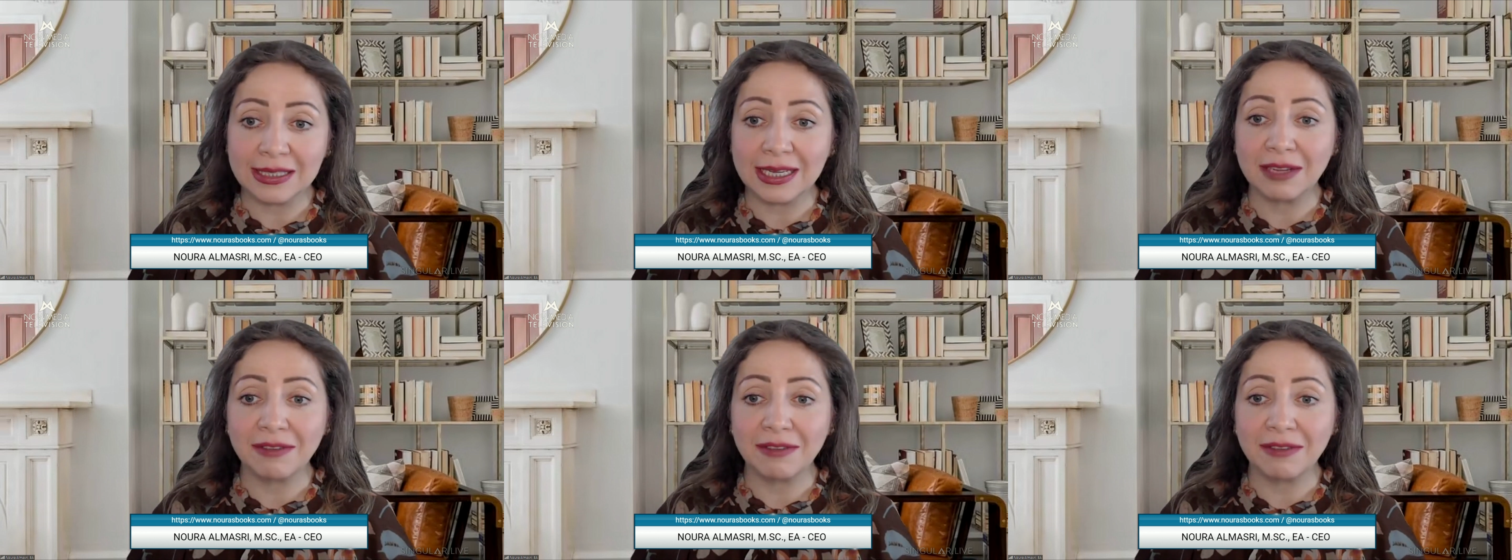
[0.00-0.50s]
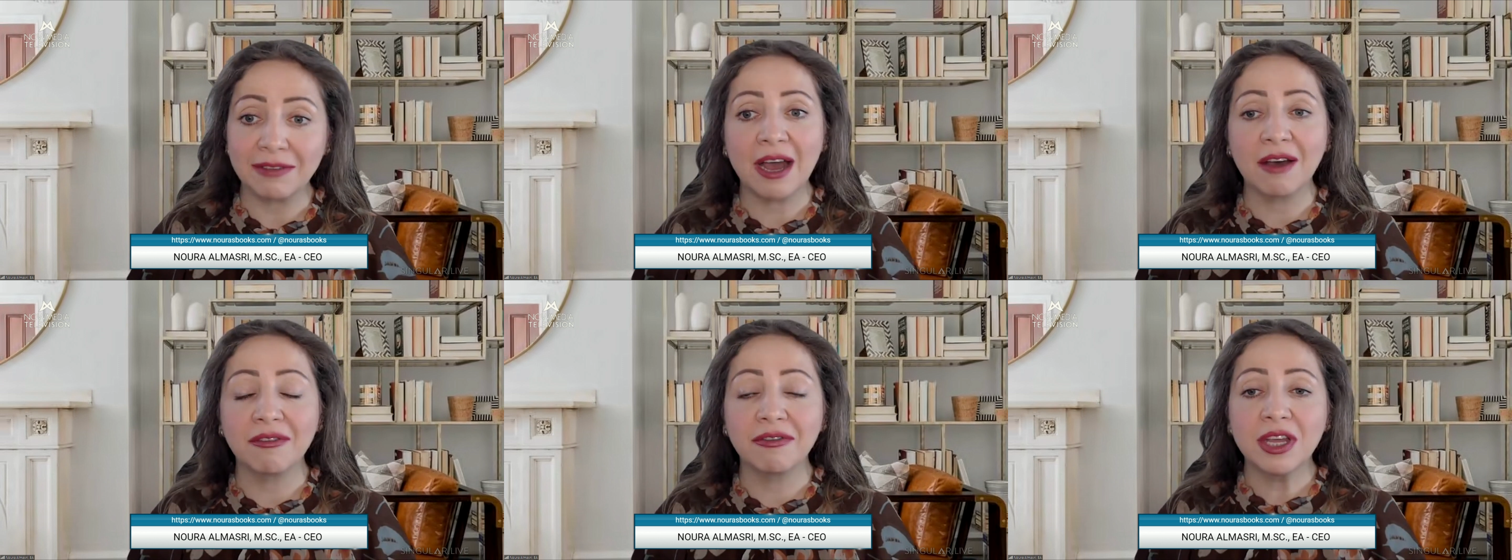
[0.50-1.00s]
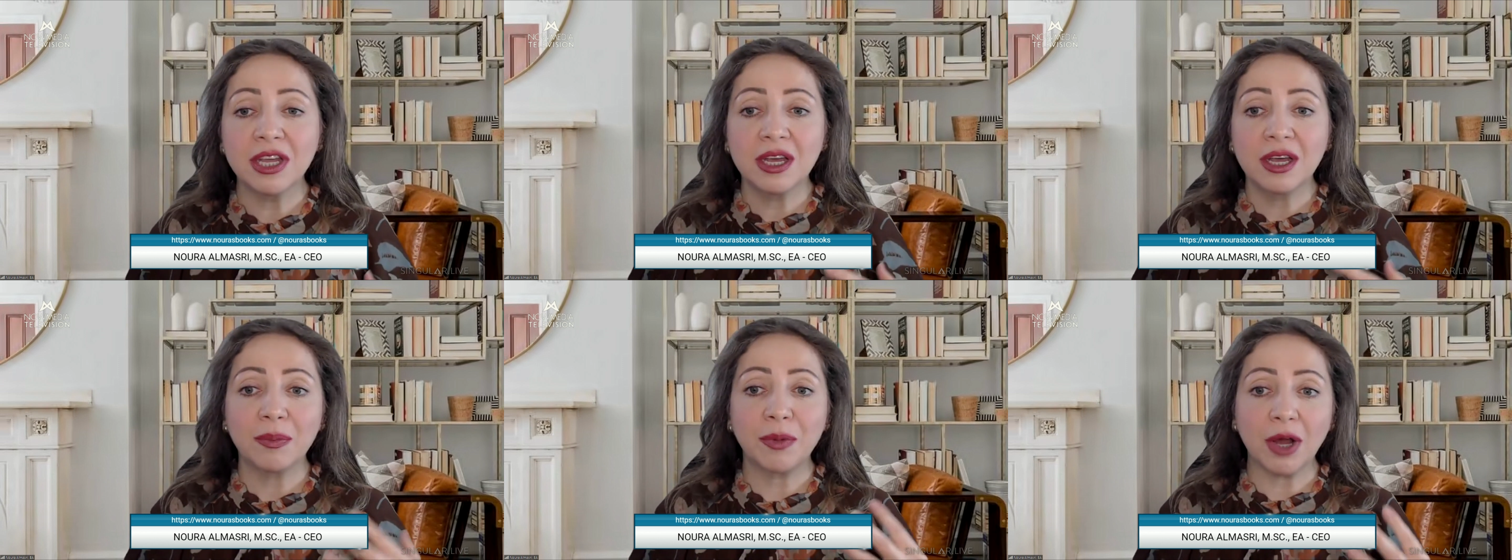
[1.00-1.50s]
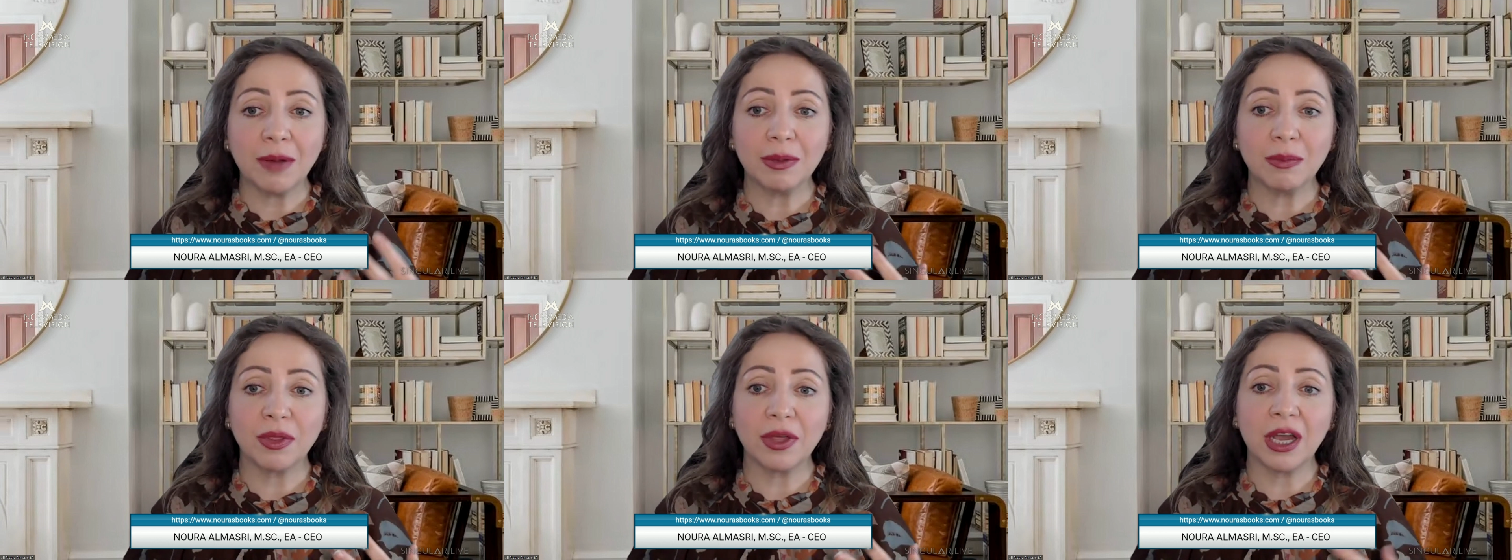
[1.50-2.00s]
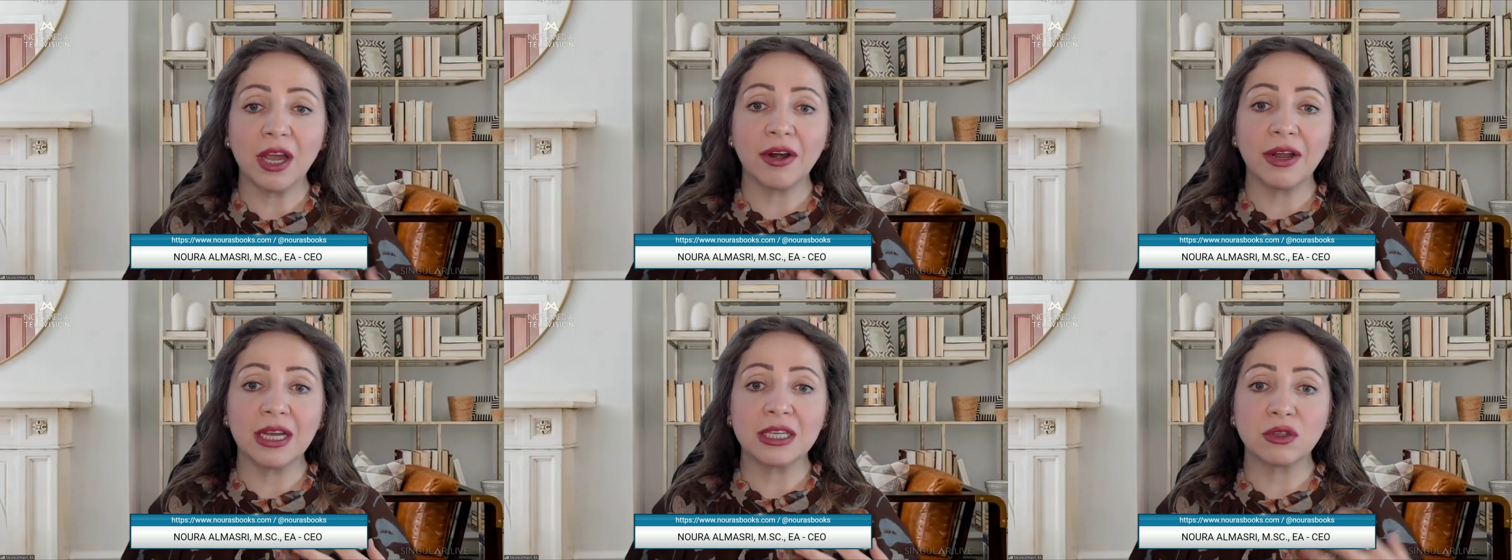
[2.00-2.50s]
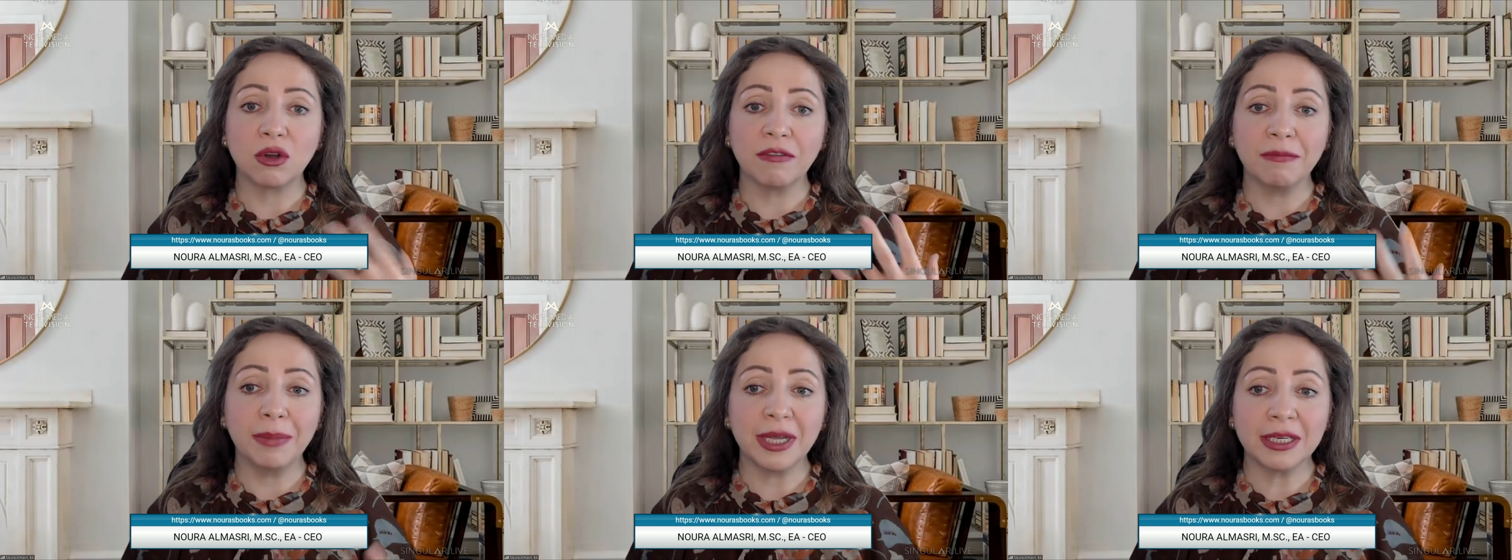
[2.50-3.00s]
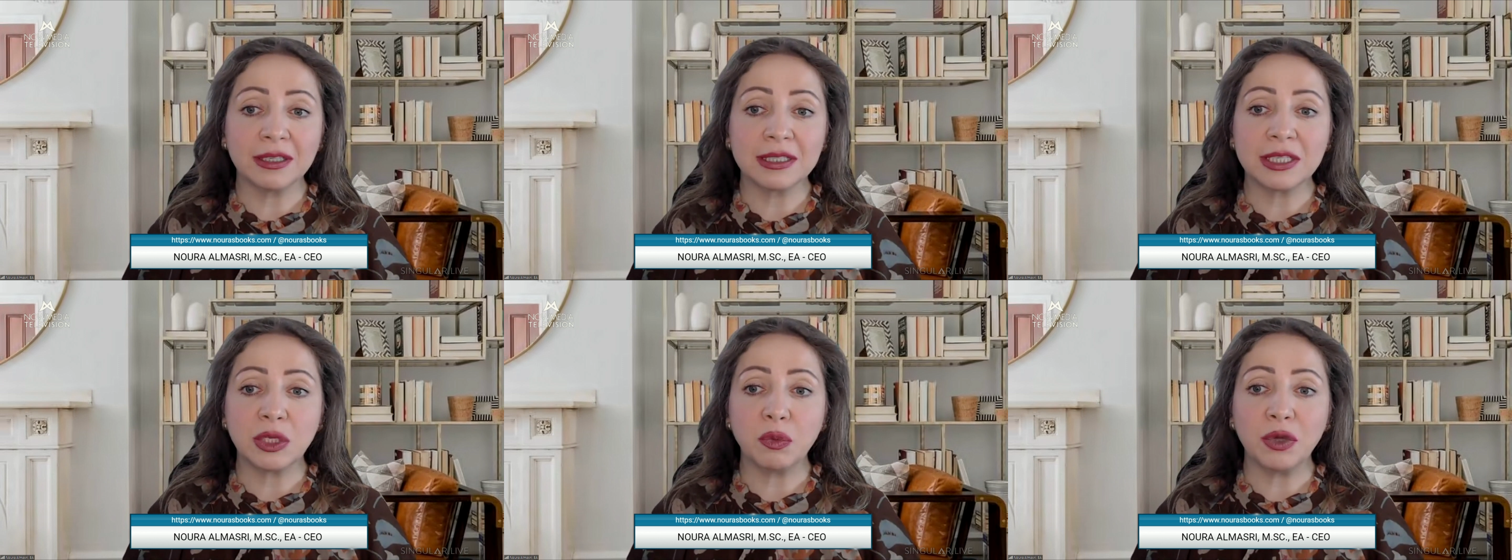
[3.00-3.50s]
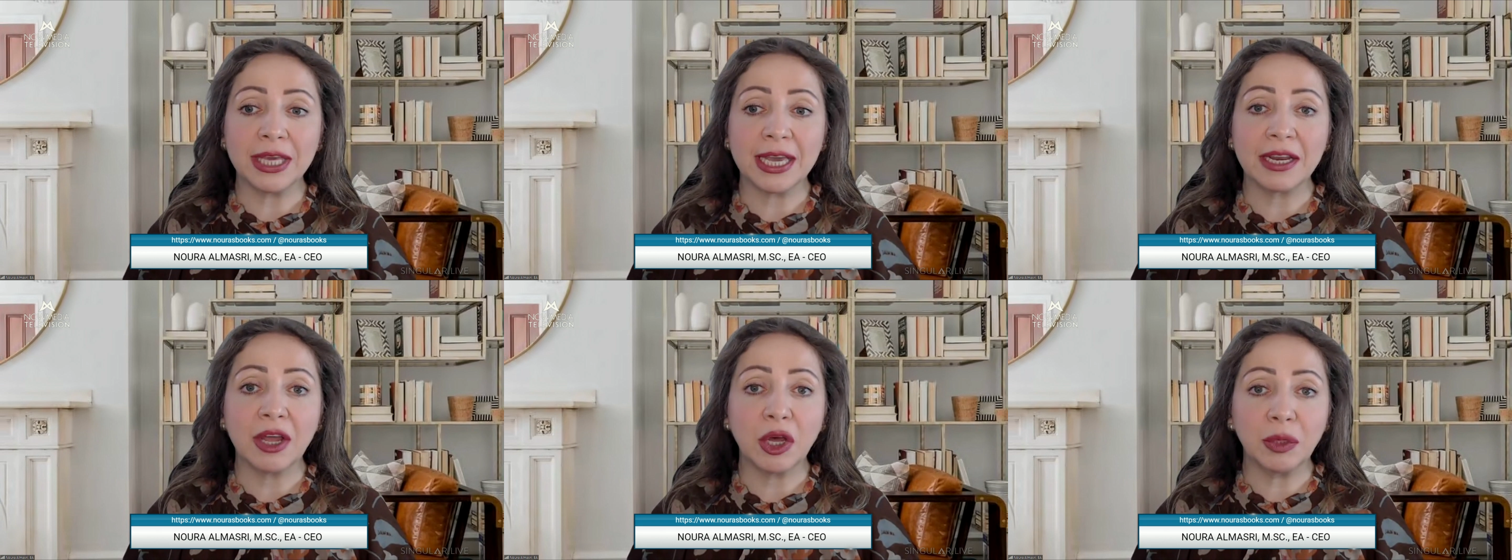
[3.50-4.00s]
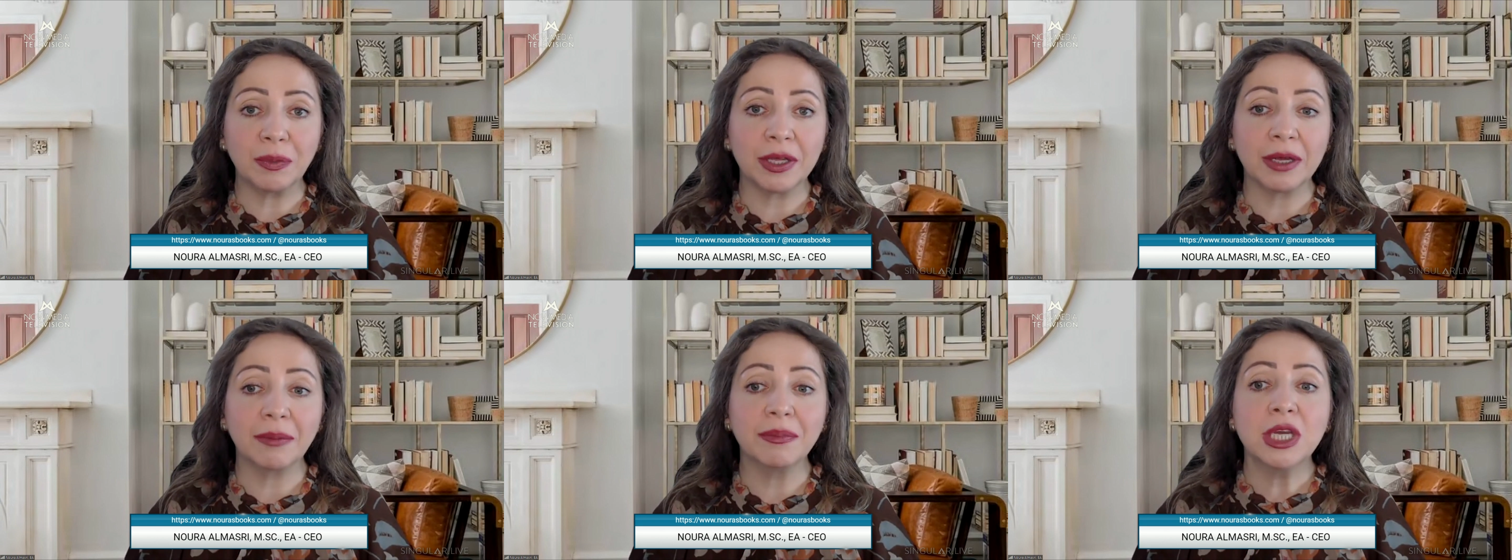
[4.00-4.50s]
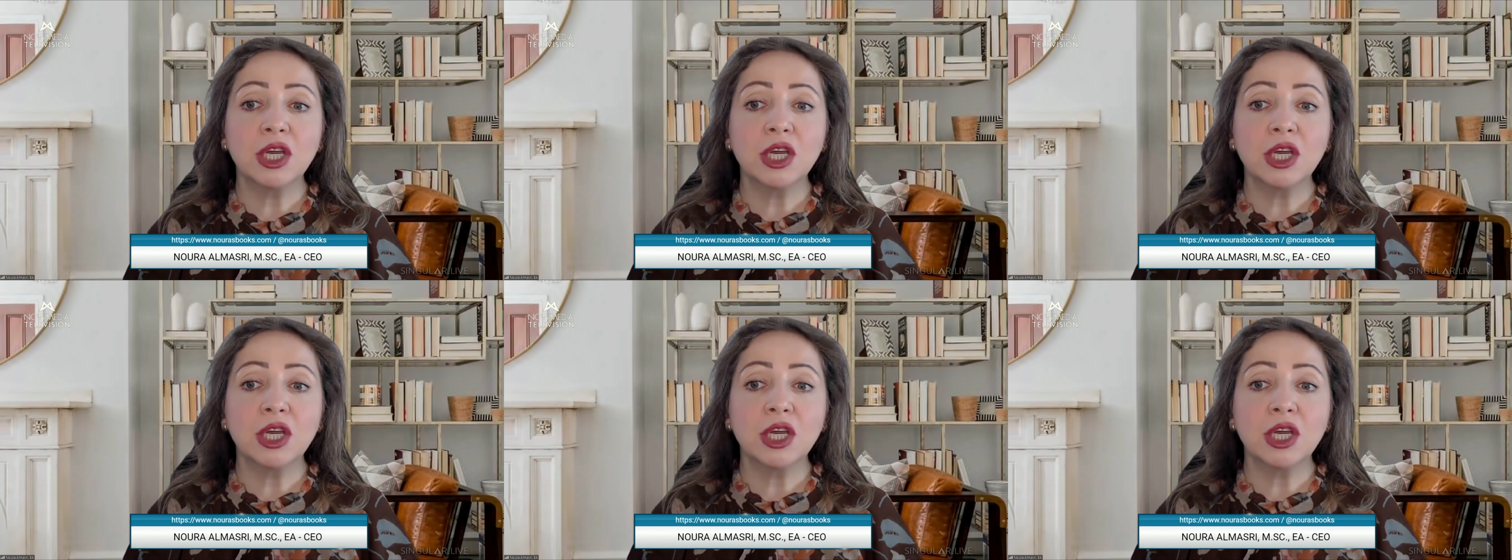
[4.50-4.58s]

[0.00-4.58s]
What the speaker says: And if they have a problem with the IRS or penalty, we can help them